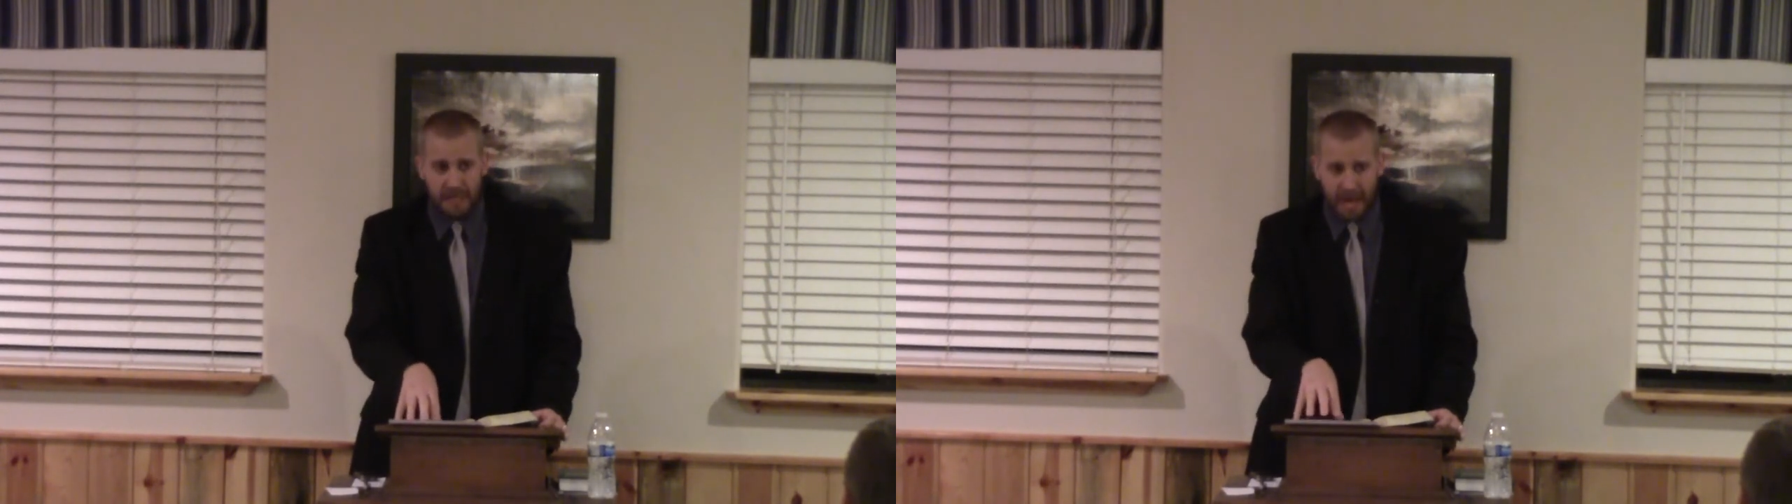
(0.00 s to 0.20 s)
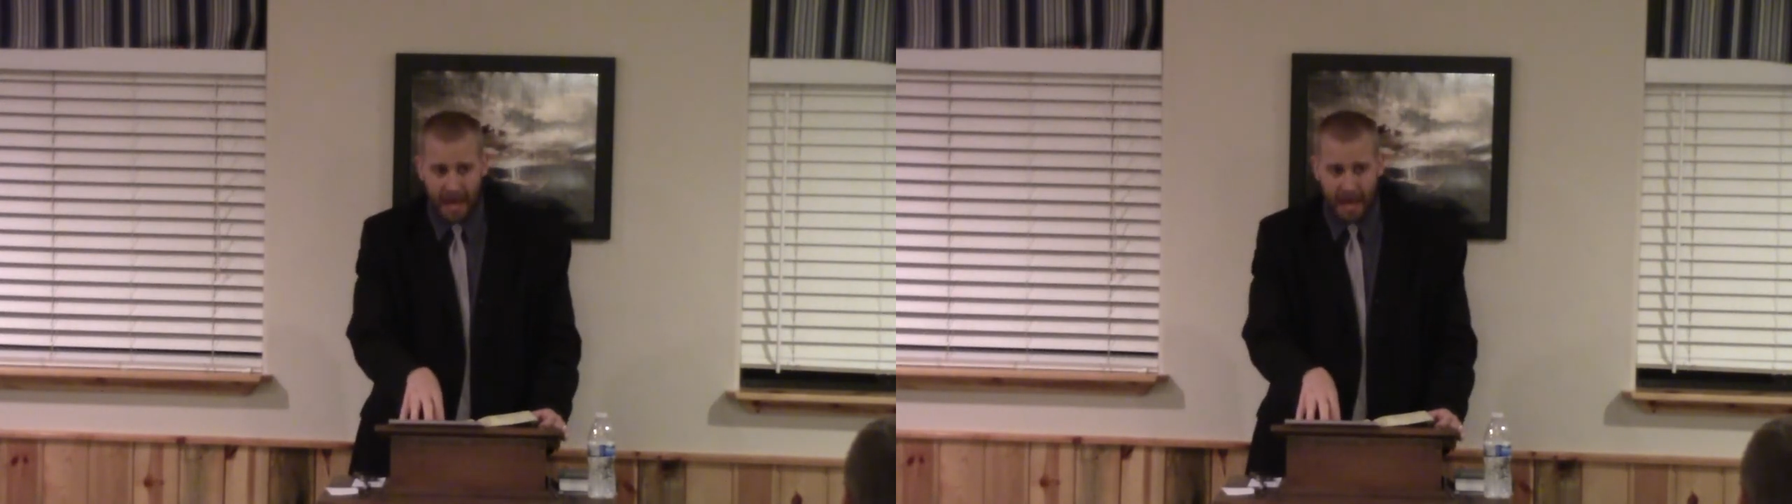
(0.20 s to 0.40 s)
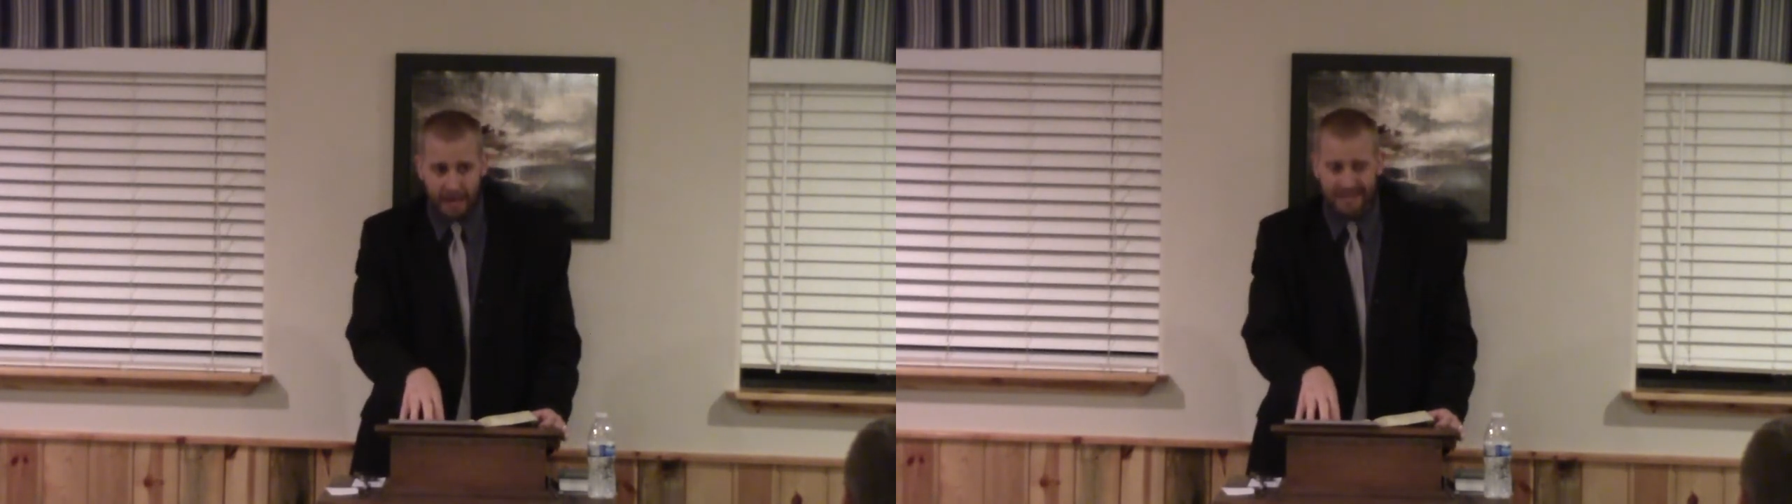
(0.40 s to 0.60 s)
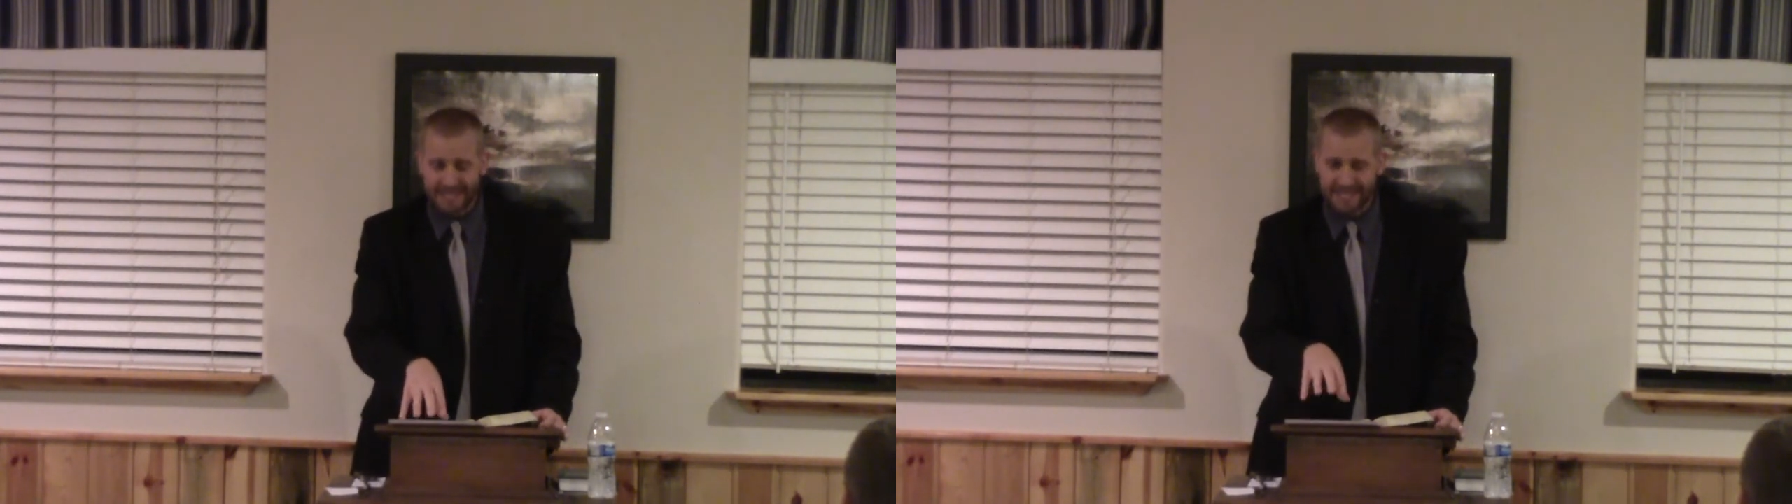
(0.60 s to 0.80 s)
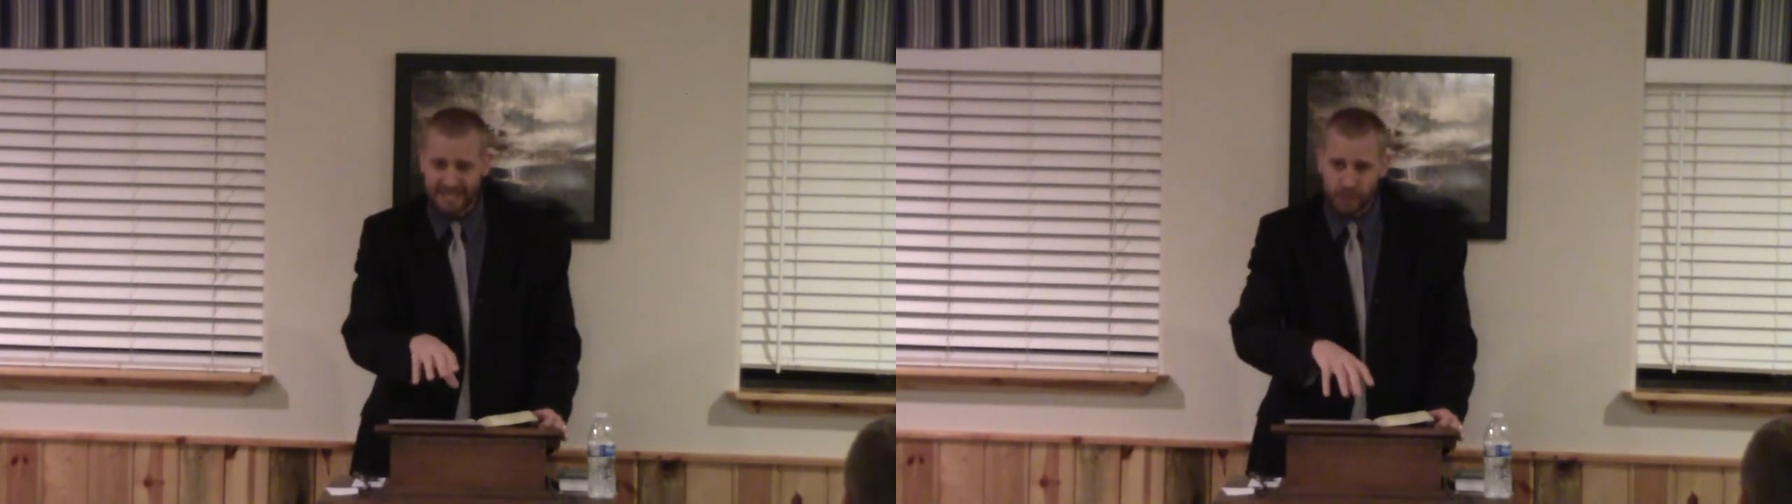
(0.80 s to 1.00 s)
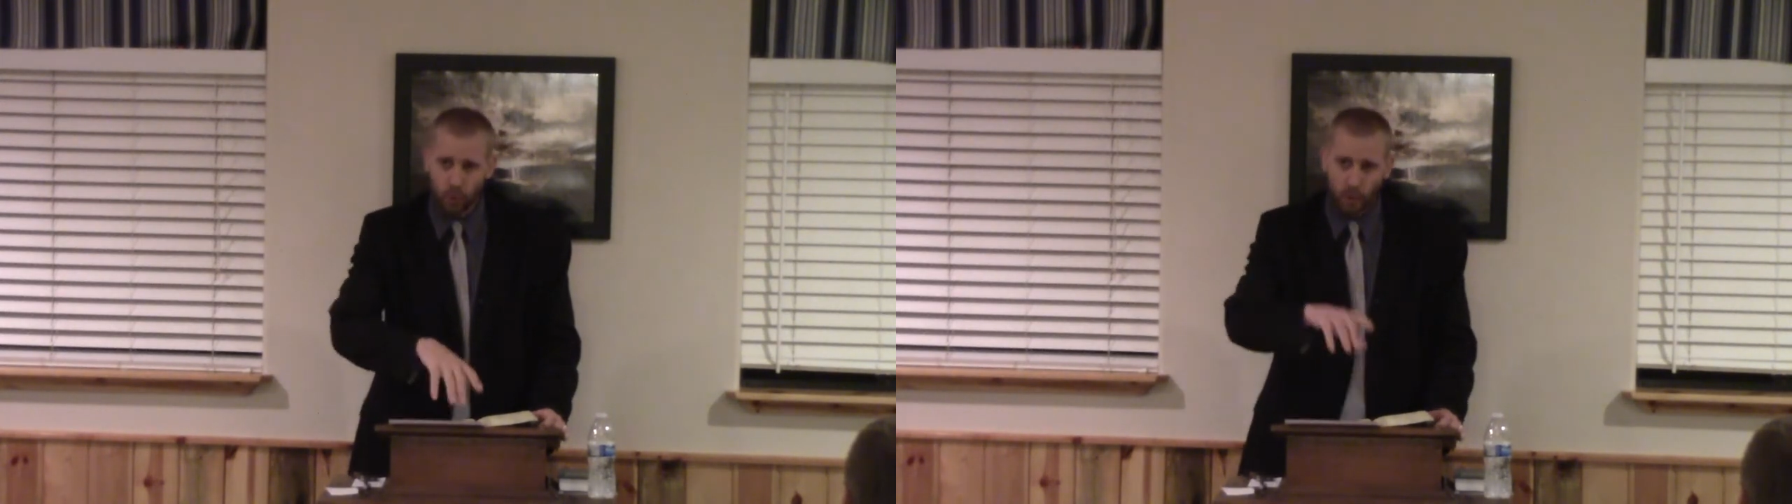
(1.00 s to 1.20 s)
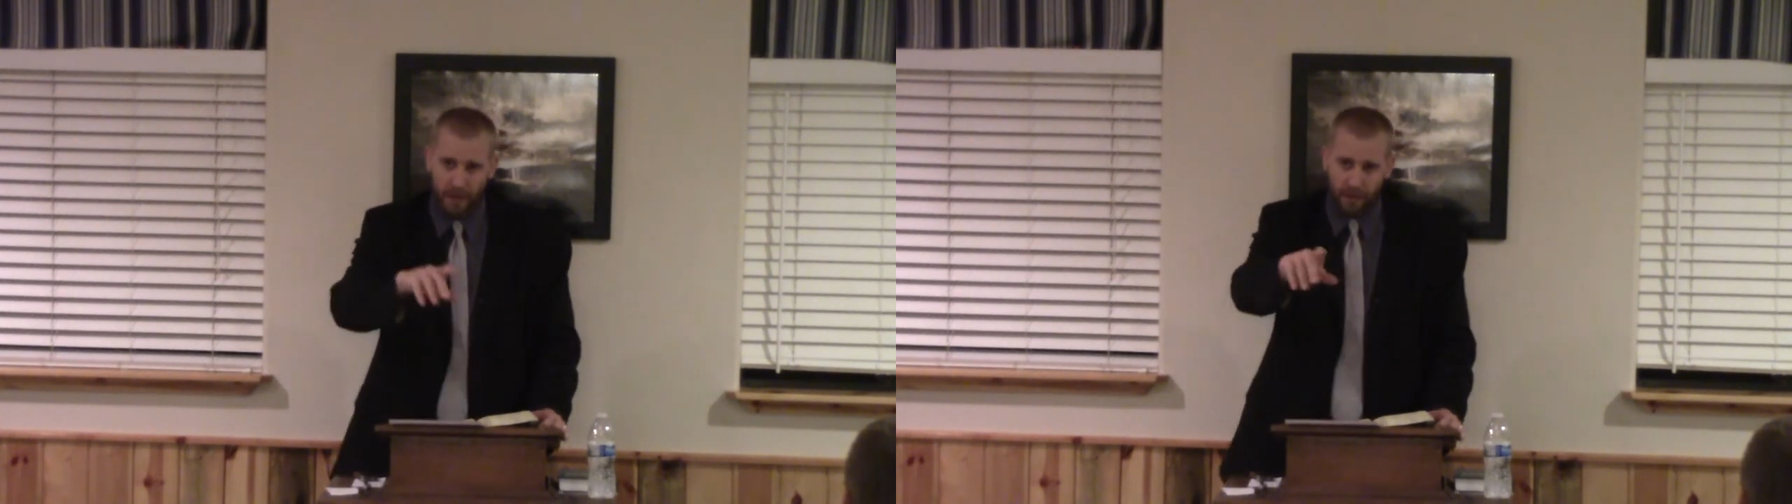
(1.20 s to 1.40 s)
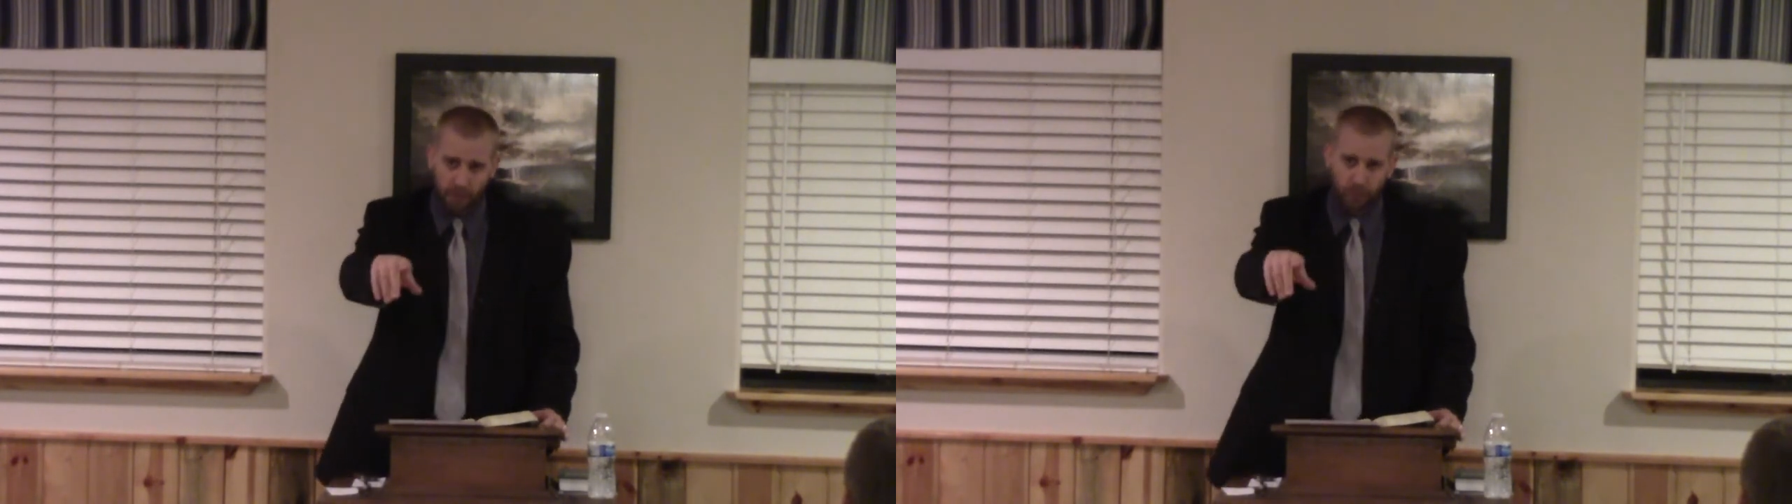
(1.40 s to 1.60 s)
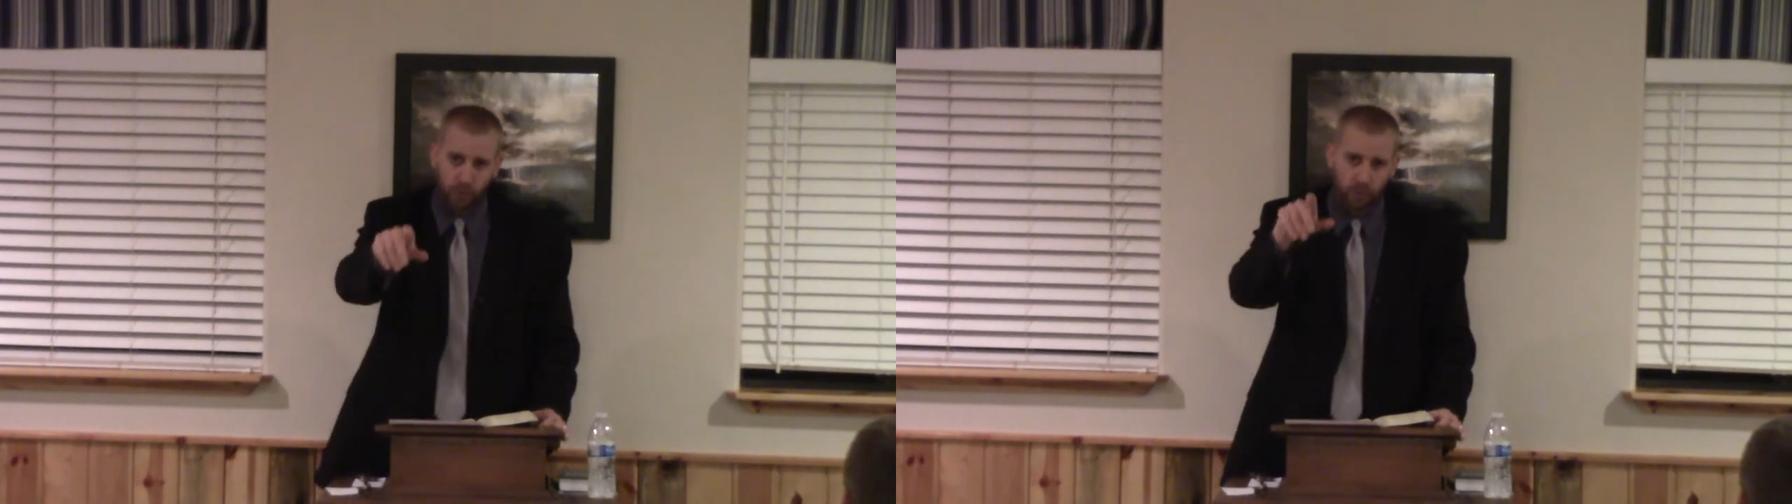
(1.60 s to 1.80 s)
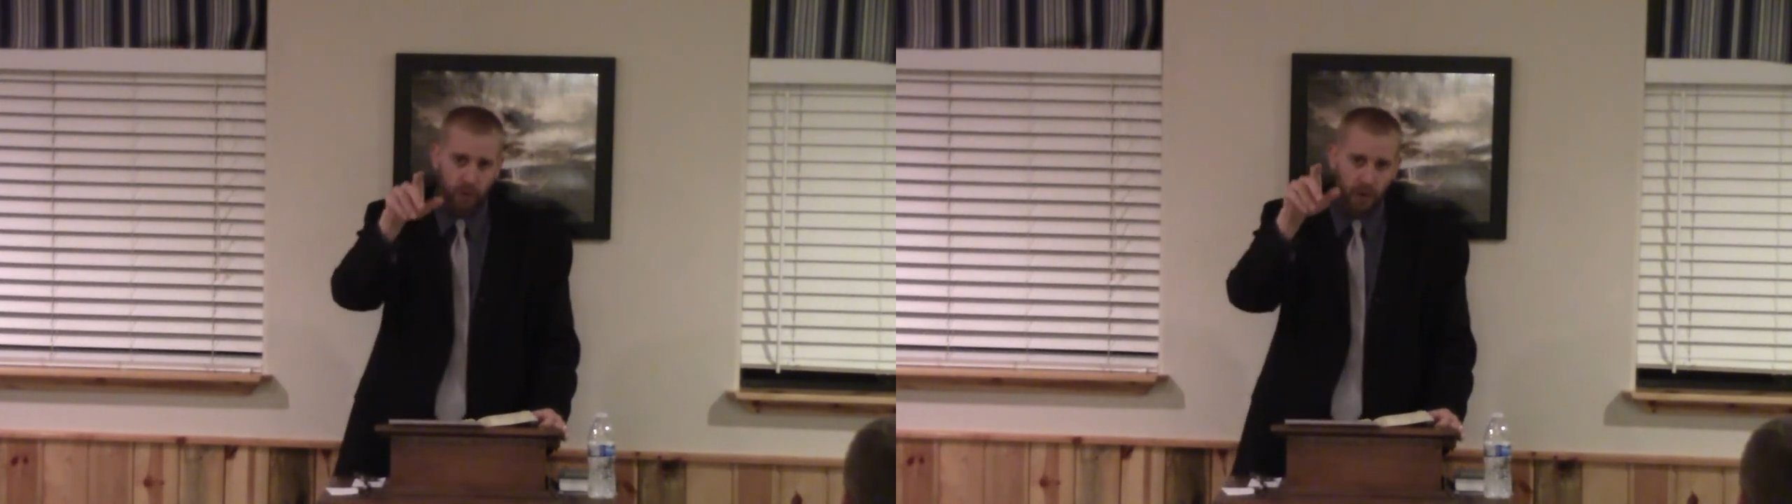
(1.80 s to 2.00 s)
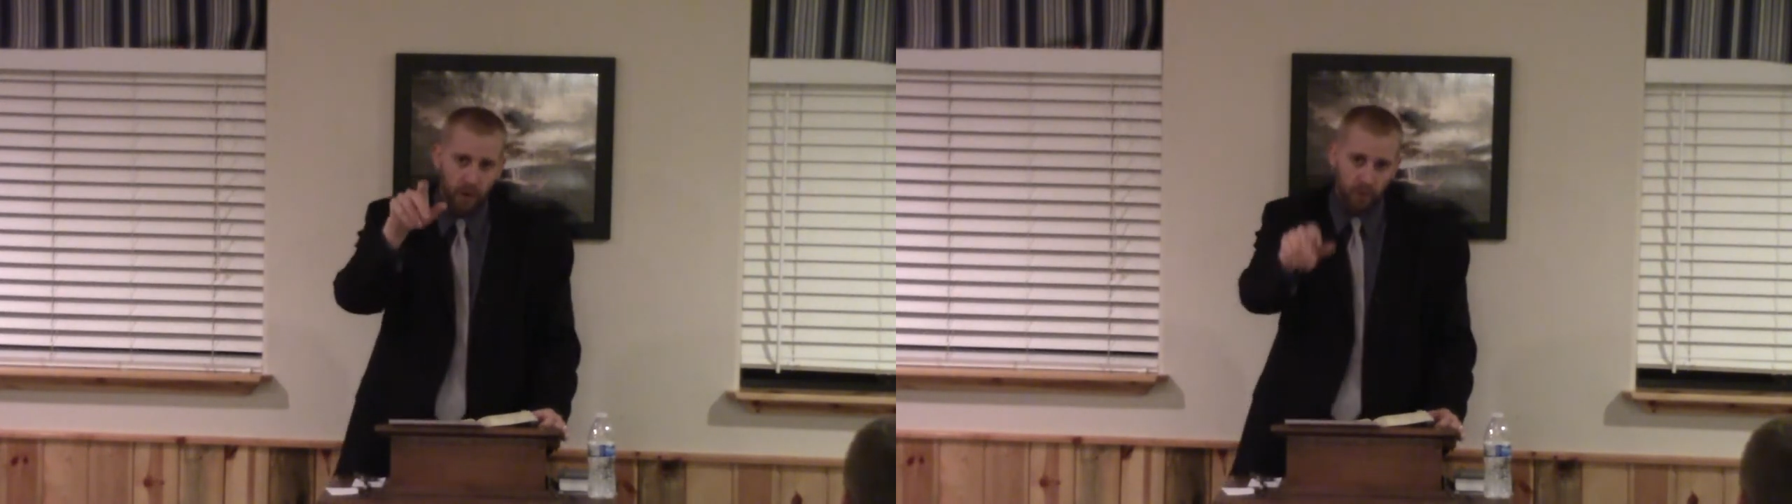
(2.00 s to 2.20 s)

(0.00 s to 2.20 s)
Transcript: he had and still went through